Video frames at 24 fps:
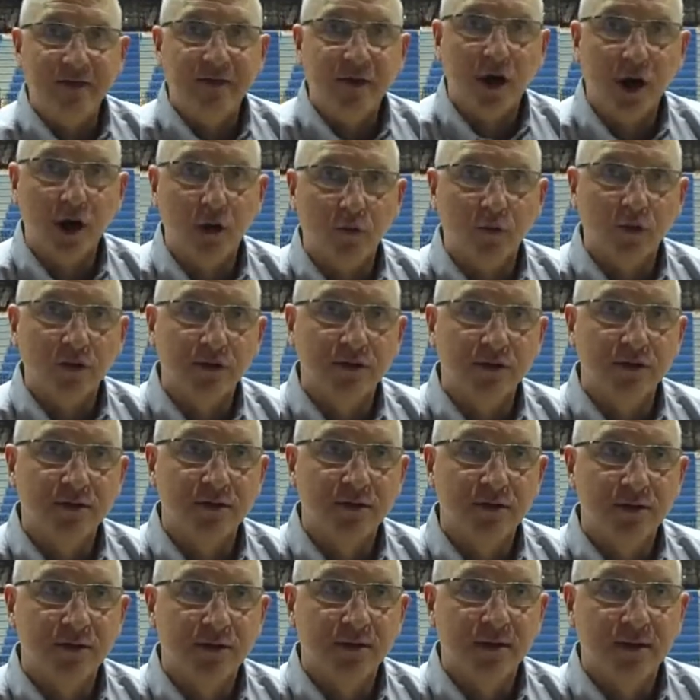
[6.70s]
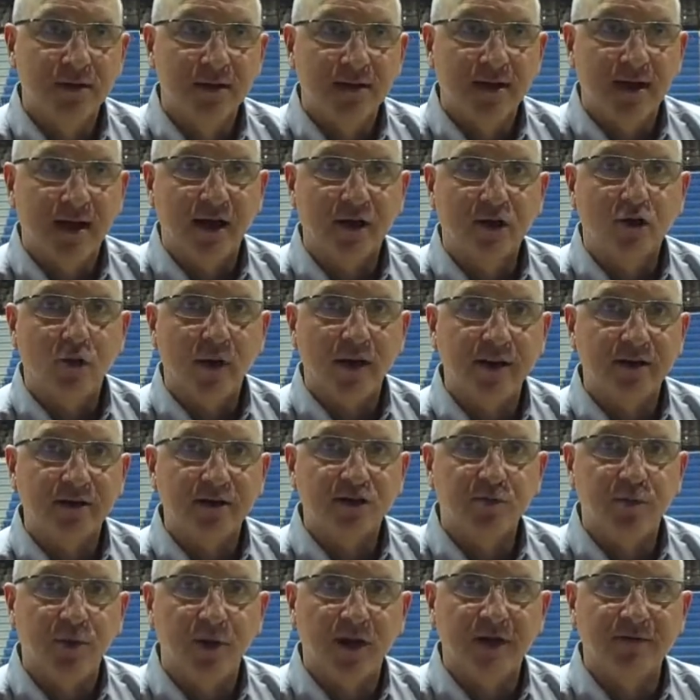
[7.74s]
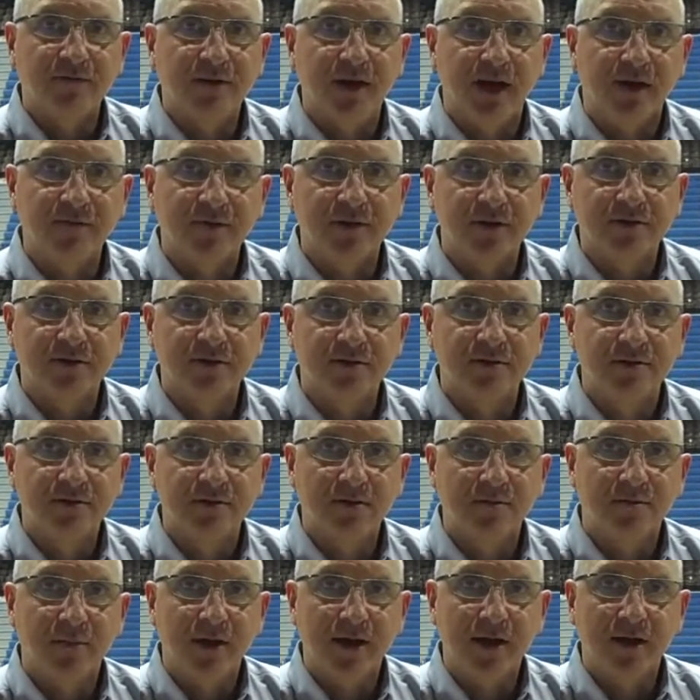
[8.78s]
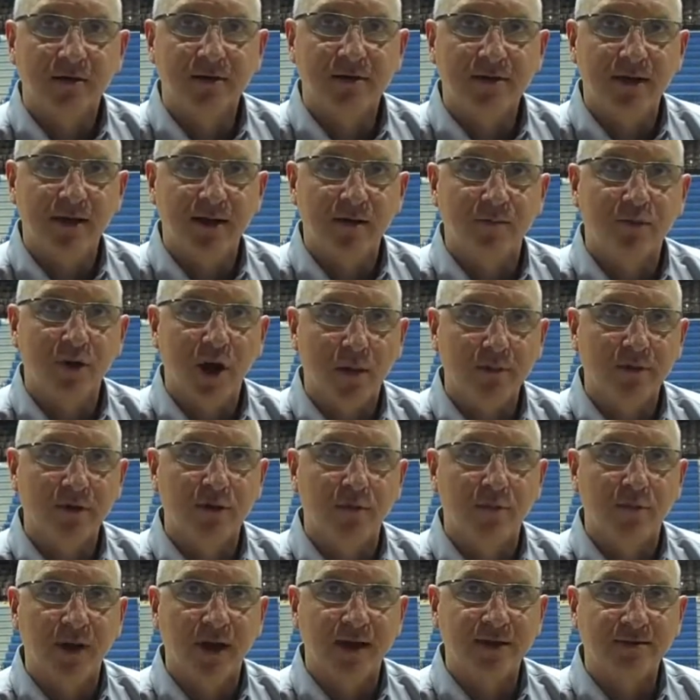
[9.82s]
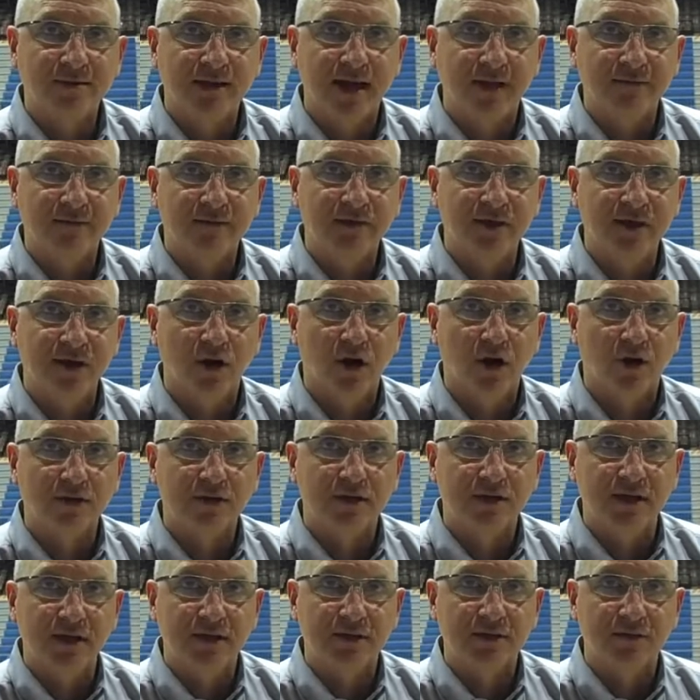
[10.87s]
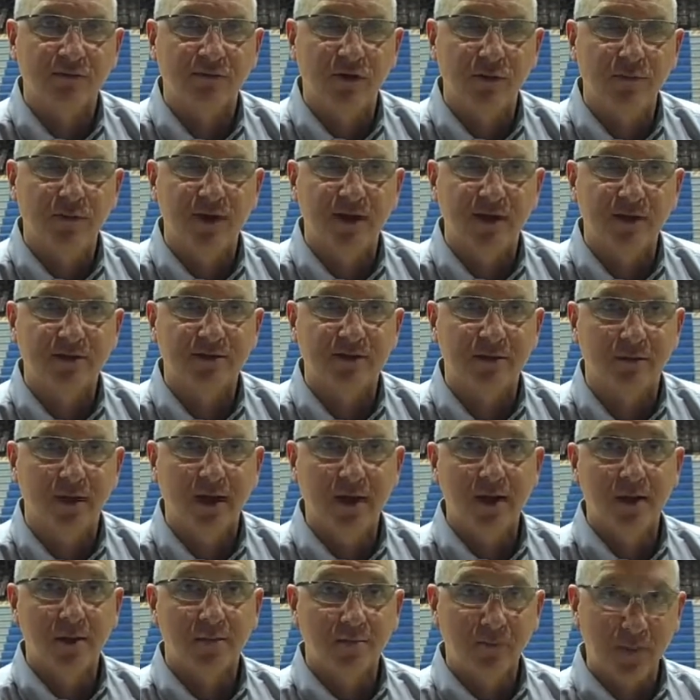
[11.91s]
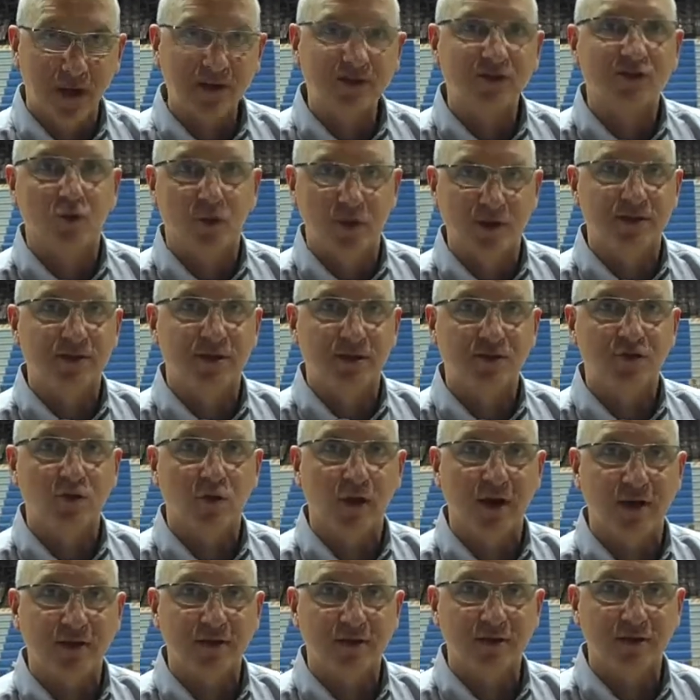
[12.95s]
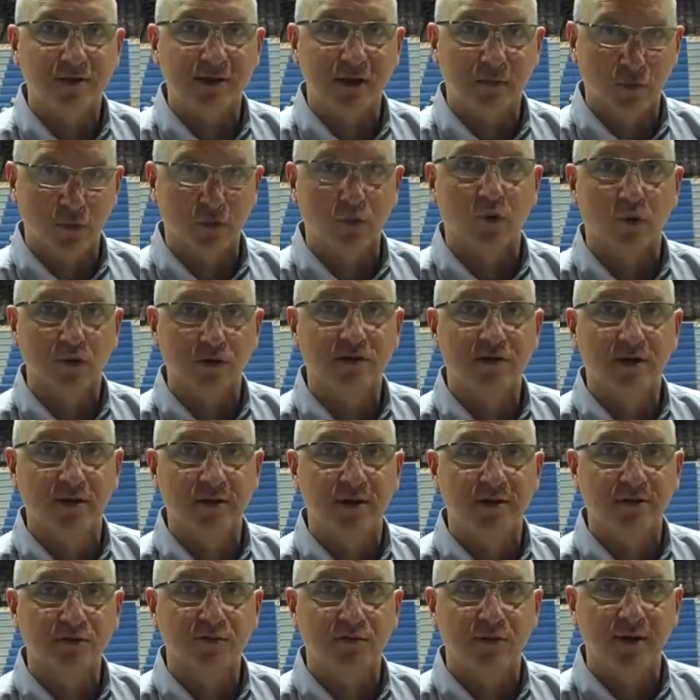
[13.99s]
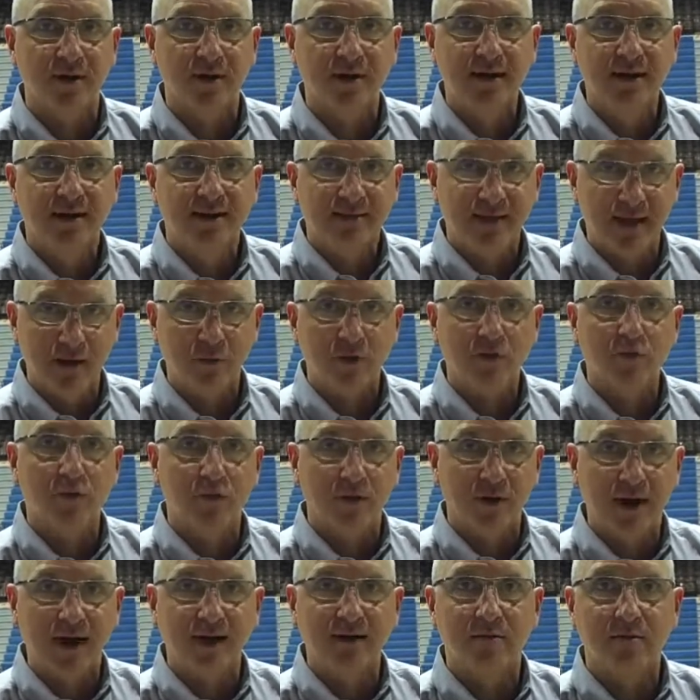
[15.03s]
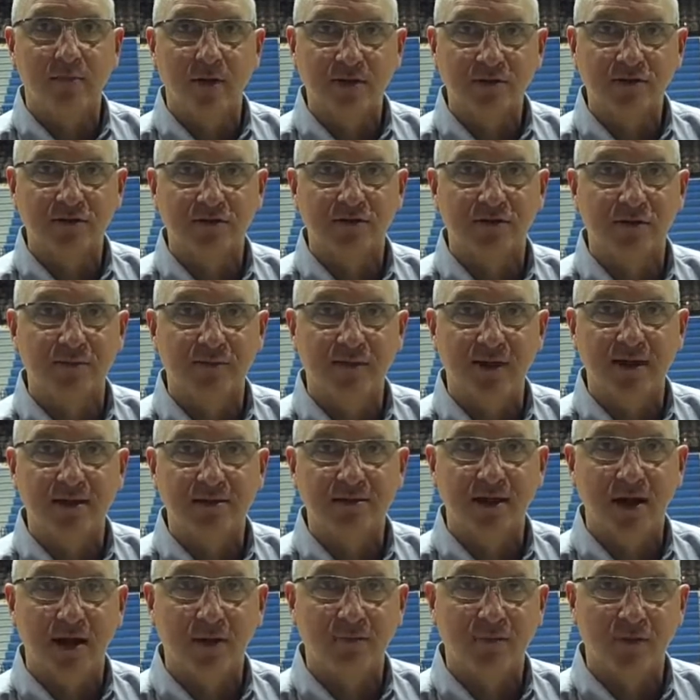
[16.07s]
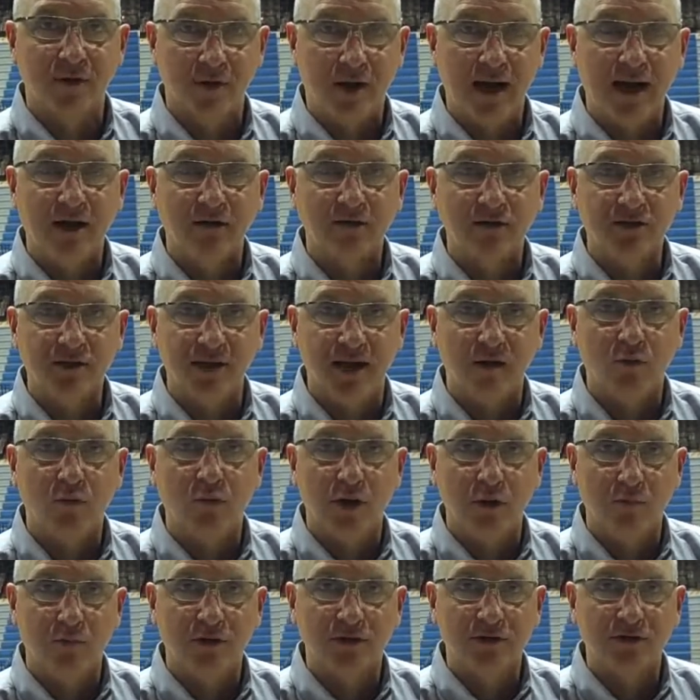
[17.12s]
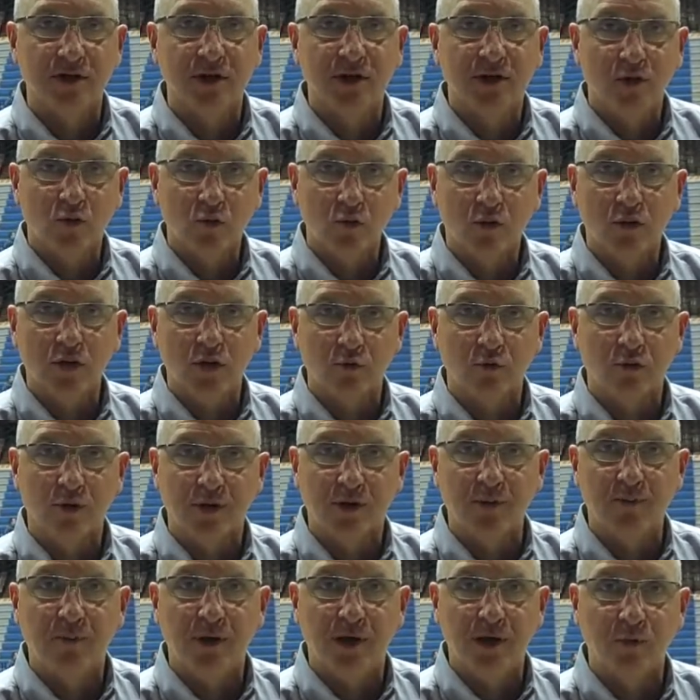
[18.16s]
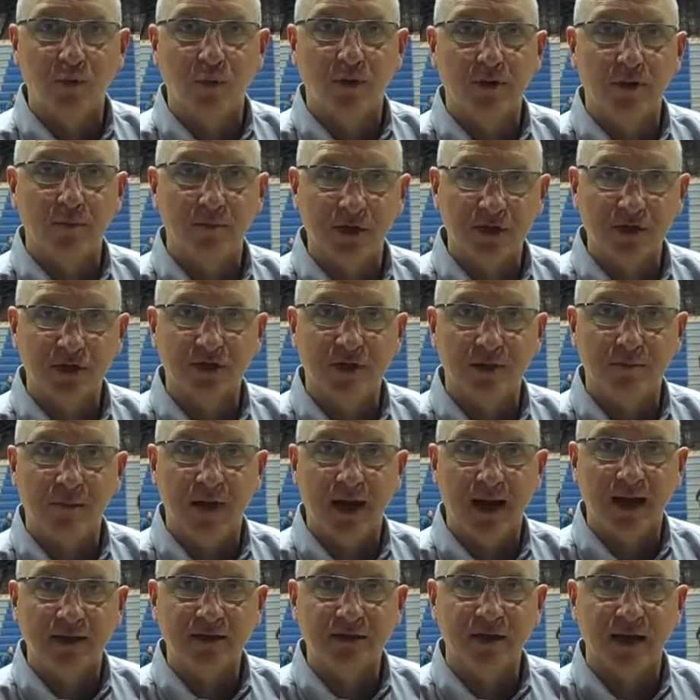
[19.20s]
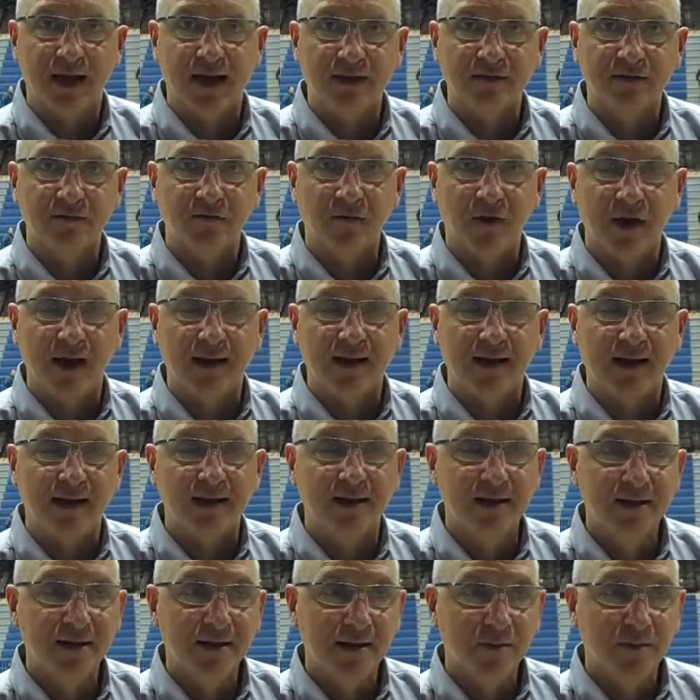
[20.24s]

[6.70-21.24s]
thought it was a great display of toughness by our team, probably the best I've seen all season. We've been in some must-win situations that were worse than this one, that we really had to muster some things up. The Ohio State win was really, really a big one, the Michigan match last Friday.